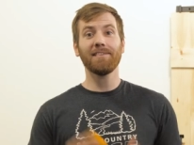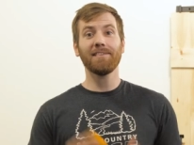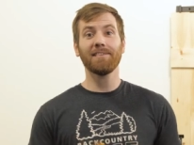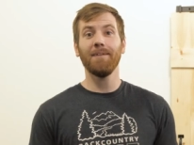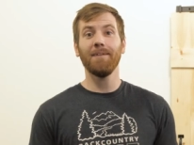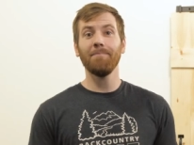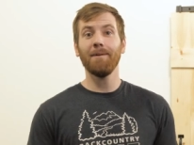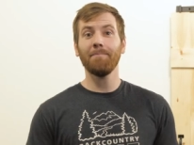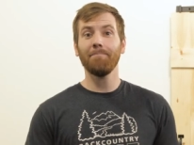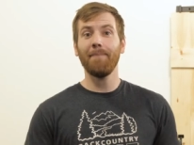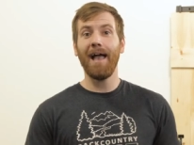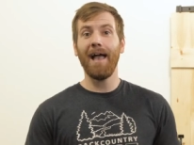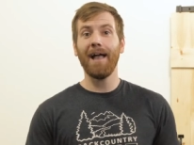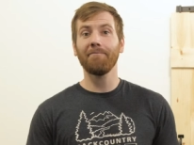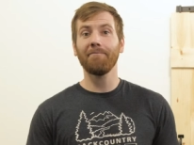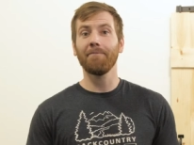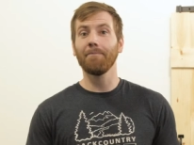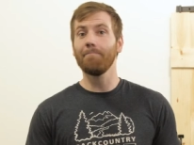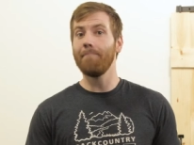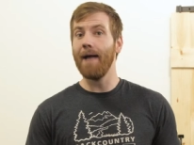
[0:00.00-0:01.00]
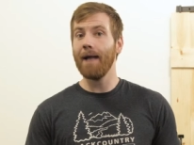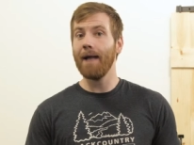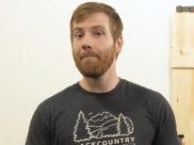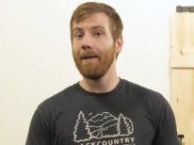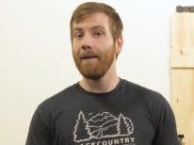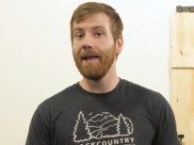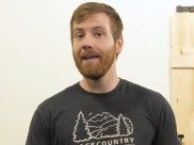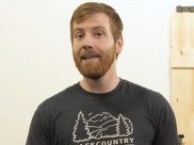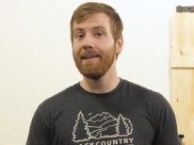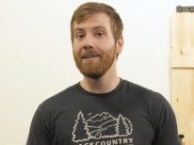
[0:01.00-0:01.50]
summit pack for
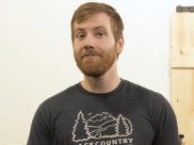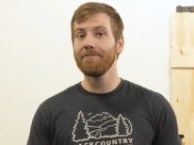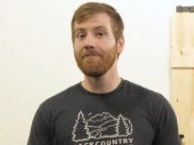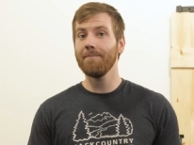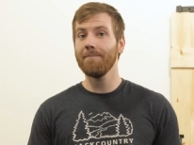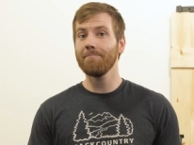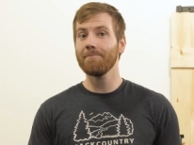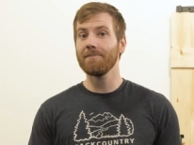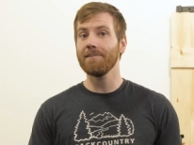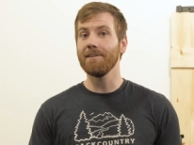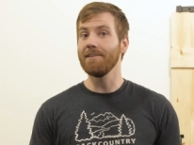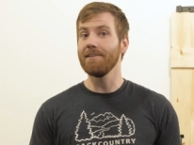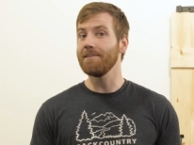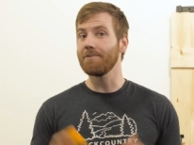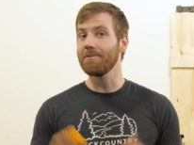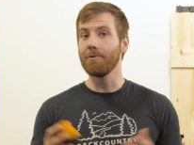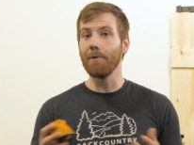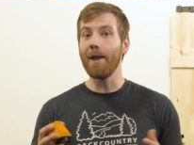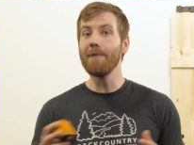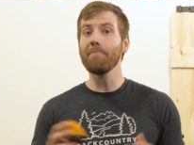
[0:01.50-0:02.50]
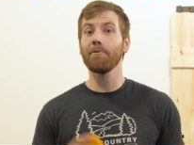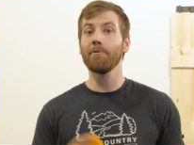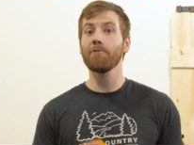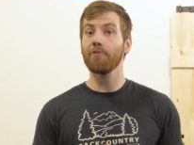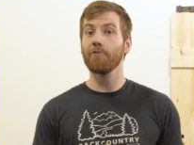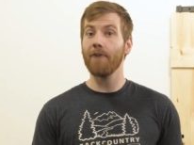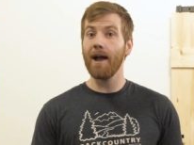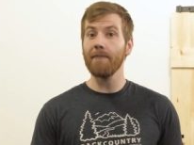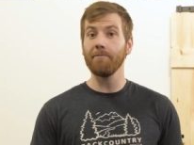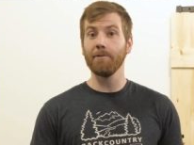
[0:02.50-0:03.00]
backpacking trips and is great for
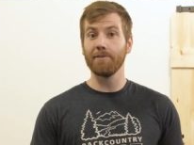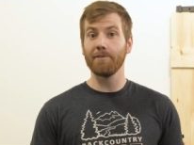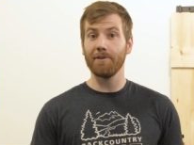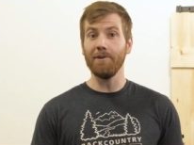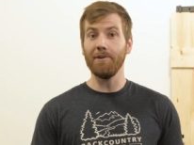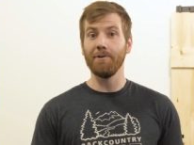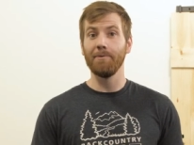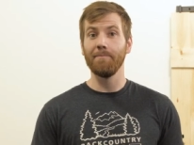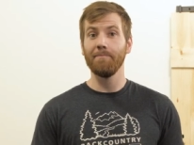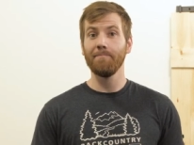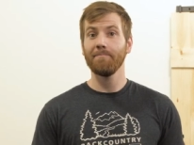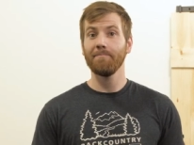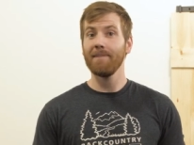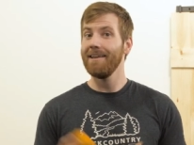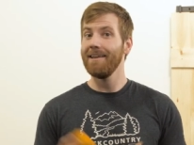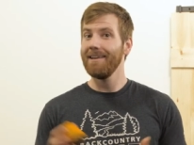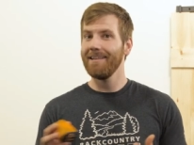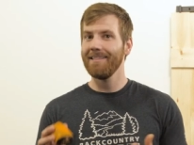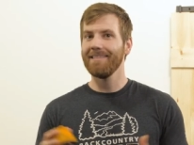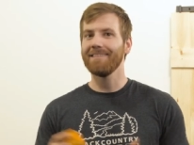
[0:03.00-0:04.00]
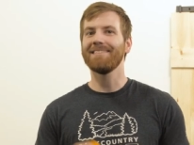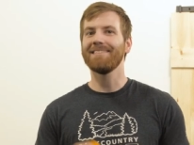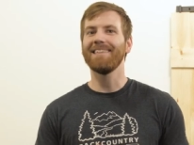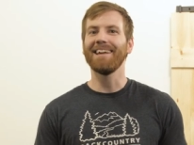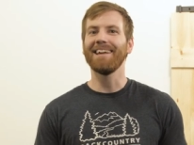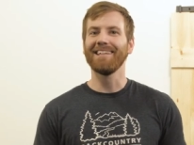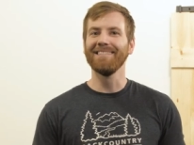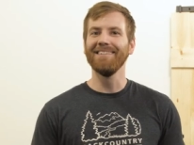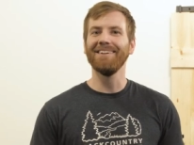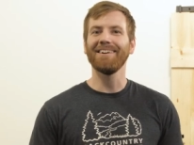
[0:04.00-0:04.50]
travel too. Let's
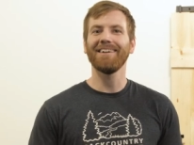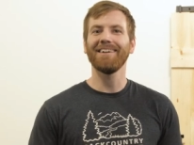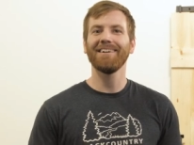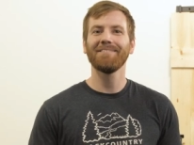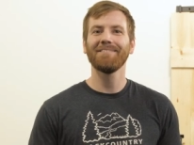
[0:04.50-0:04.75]
take a look.